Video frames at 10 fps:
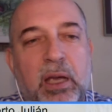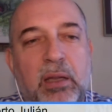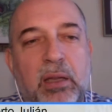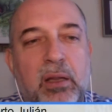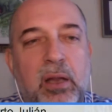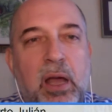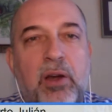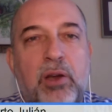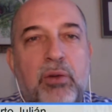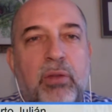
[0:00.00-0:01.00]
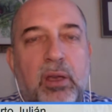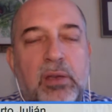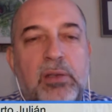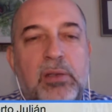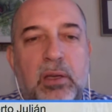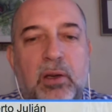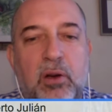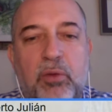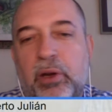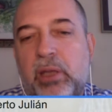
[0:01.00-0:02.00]
learn new things, go for
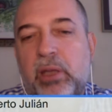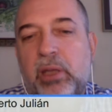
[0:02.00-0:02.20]
it.